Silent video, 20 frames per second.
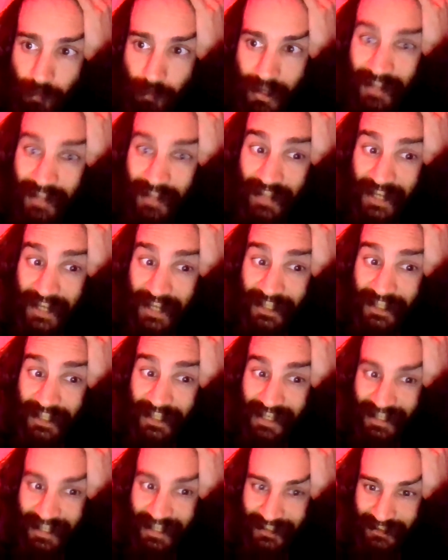And then it
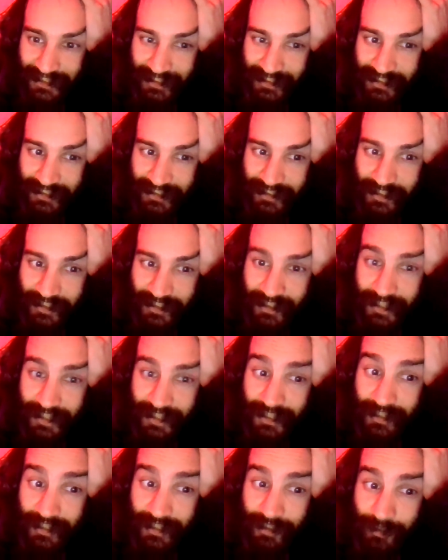clicked.
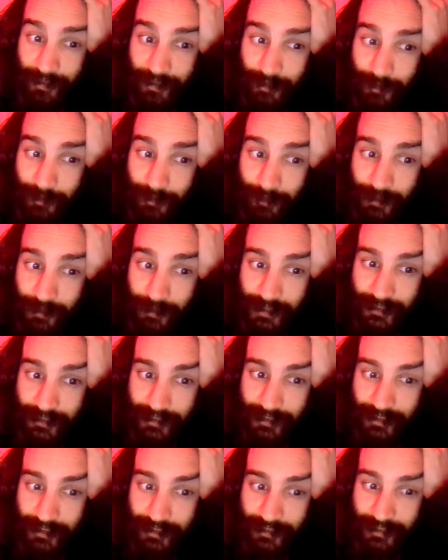Oh,
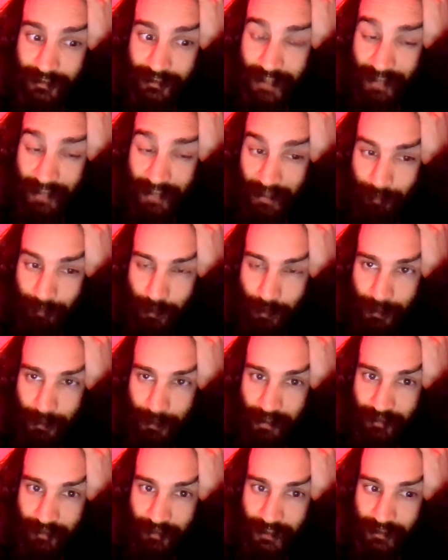at that moment
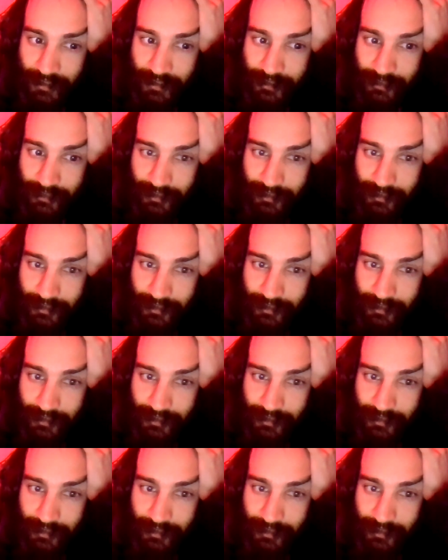after,